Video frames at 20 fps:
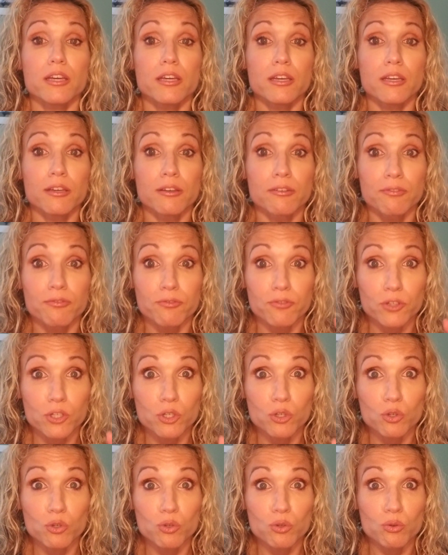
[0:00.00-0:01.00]
If
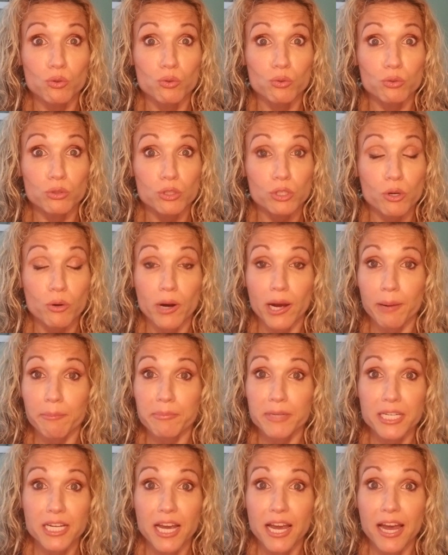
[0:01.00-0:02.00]
you so
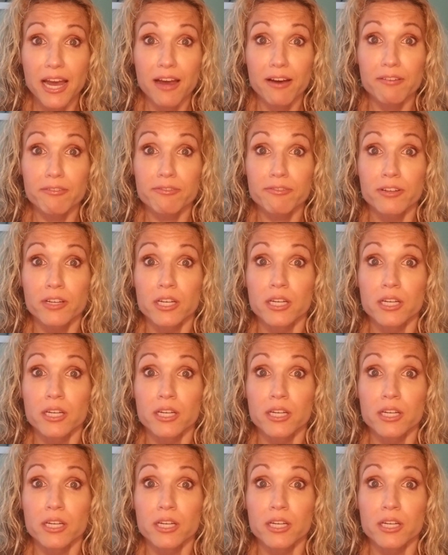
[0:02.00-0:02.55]
happen to have